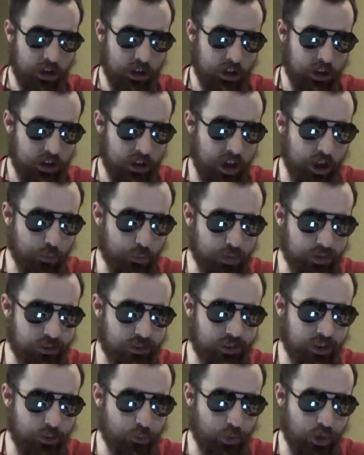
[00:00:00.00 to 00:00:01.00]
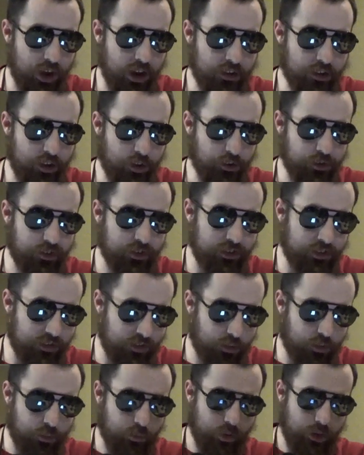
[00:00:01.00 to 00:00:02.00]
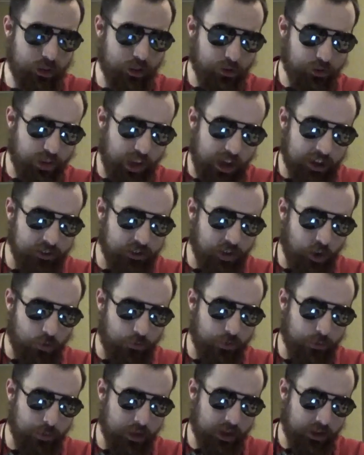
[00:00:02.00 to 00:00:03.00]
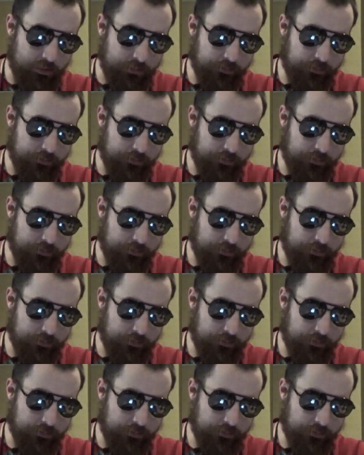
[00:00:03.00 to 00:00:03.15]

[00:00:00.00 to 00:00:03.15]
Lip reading: can't wait to see where those guys go from here.